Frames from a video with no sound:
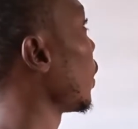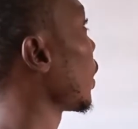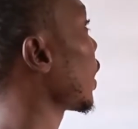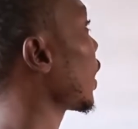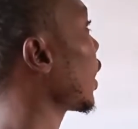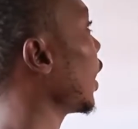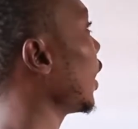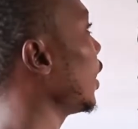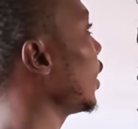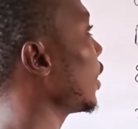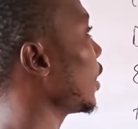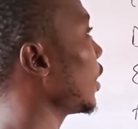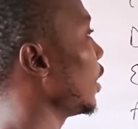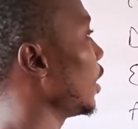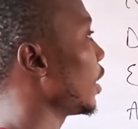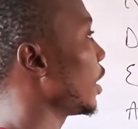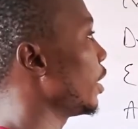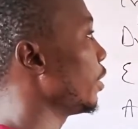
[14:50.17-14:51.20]
credit
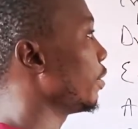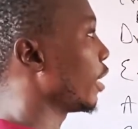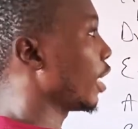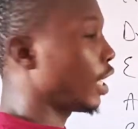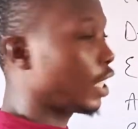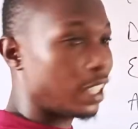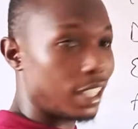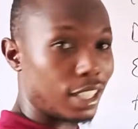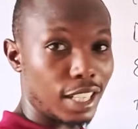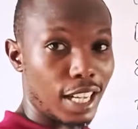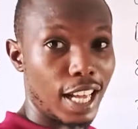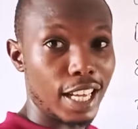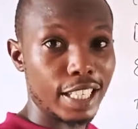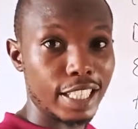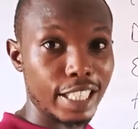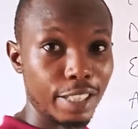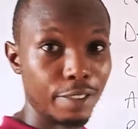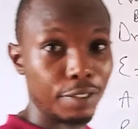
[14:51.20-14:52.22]
the giver I
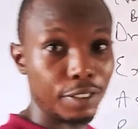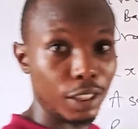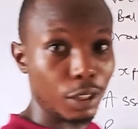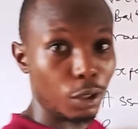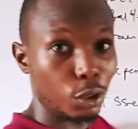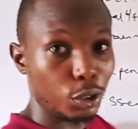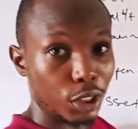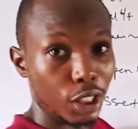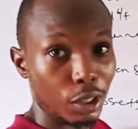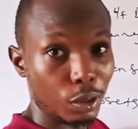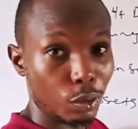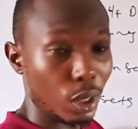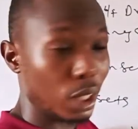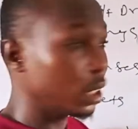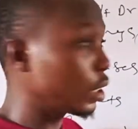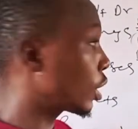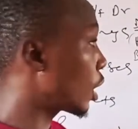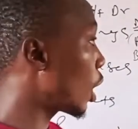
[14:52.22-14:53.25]
gave the
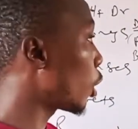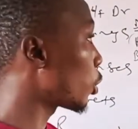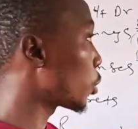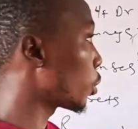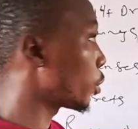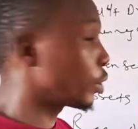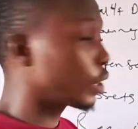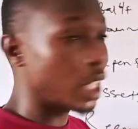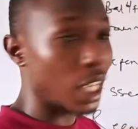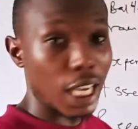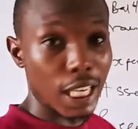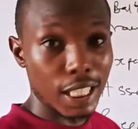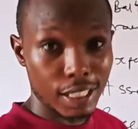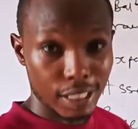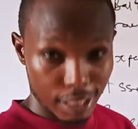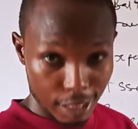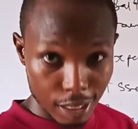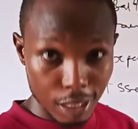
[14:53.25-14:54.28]
1,000
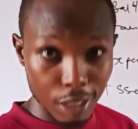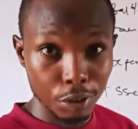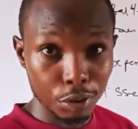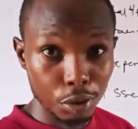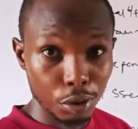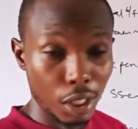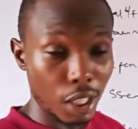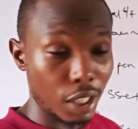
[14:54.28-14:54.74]
as input,